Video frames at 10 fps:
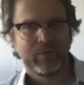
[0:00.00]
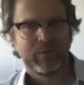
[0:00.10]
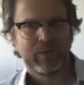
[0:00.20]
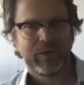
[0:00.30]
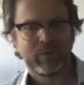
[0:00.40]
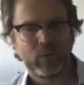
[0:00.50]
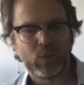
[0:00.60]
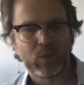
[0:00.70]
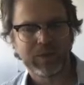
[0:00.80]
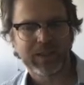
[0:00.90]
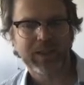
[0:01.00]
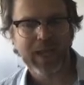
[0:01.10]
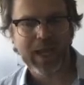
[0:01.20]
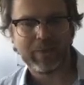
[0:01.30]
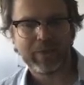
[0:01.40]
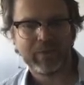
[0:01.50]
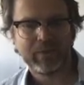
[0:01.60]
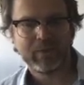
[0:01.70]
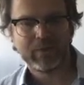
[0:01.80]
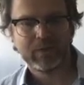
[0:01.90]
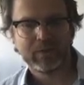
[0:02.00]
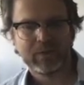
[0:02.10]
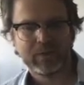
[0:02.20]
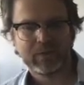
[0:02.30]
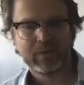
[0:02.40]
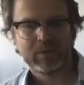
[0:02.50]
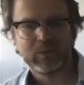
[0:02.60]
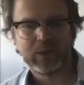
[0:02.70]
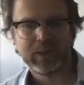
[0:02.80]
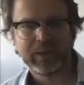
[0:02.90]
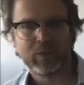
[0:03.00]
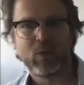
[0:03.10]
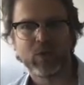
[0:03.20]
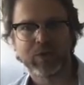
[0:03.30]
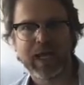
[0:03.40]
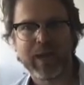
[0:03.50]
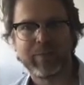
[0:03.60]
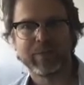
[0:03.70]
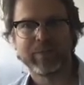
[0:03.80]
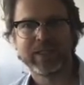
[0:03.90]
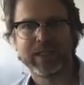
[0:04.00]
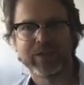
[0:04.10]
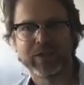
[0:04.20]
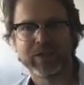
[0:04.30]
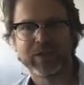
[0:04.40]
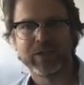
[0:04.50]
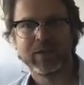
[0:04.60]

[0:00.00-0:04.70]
that if wars are going to happen, we'll let wars happen potentially.